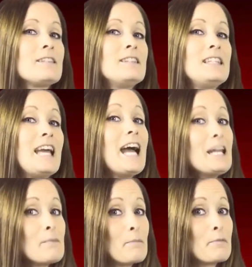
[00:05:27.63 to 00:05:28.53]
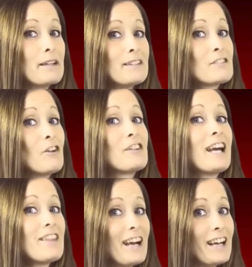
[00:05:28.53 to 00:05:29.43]
the enemy prince on the
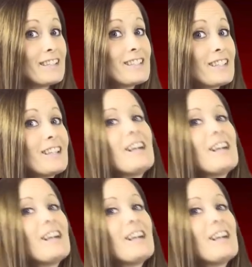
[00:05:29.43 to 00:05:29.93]
other hand